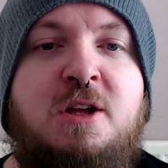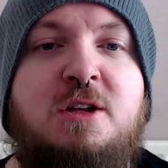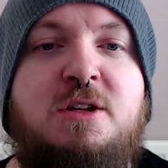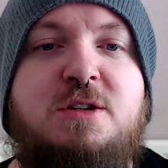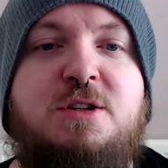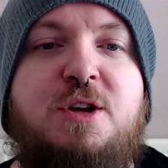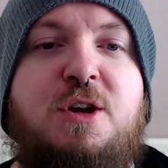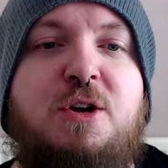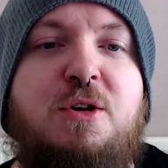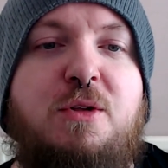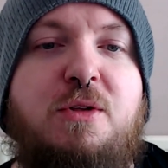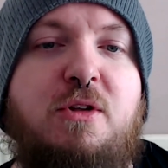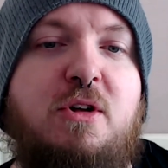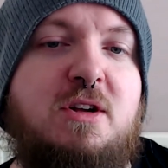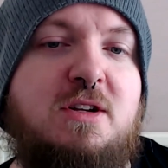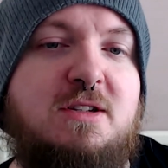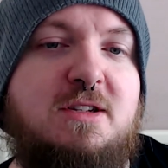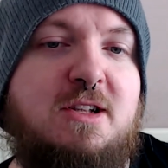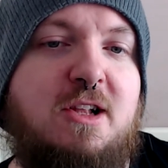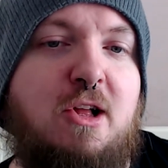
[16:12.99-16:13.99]
So
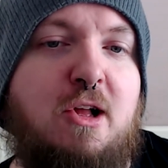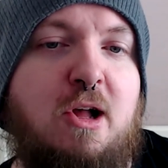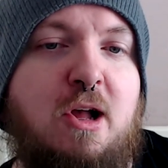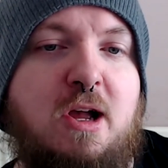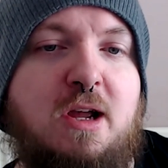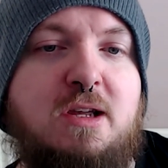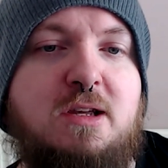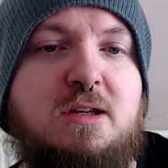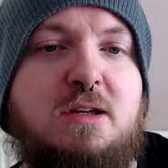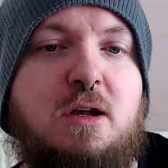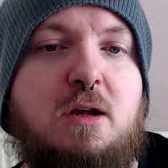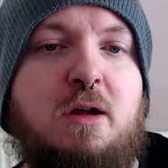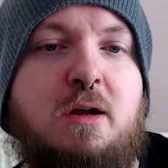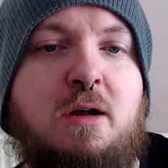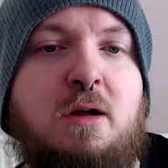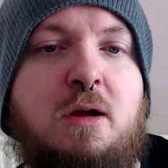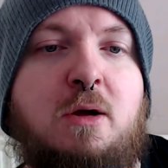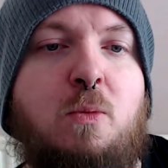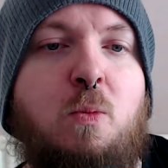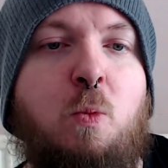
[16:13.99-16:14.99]
things like
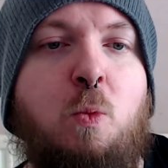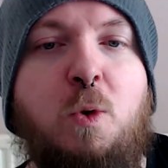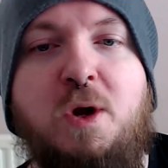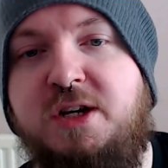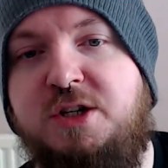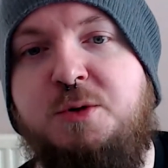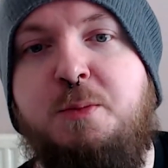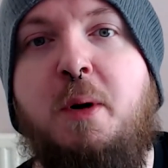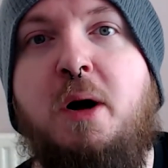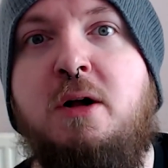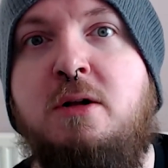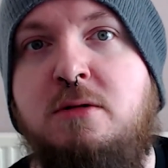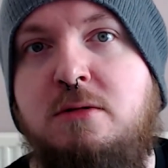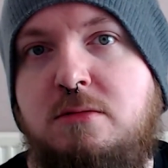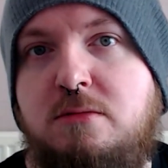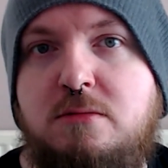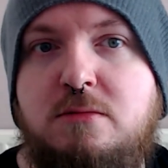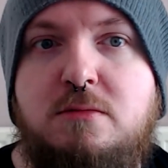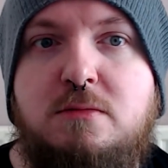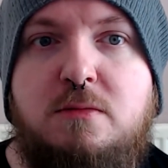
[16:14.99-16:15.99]
Witch Bolt